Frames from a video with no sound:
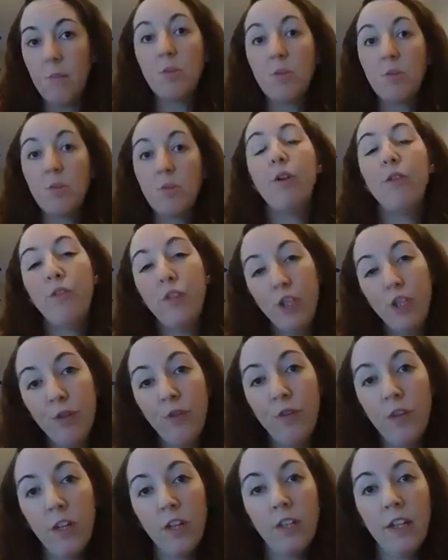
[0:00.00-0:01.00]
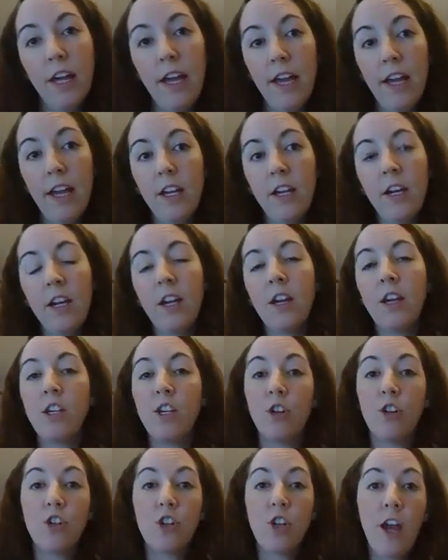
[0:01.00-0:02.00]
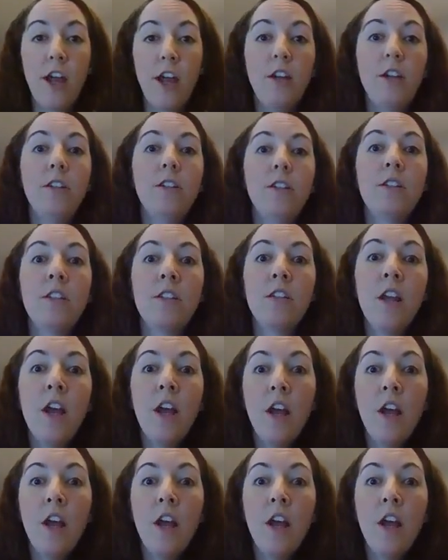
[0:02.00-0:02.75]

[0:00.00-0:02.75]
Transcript: So if you feel like your child's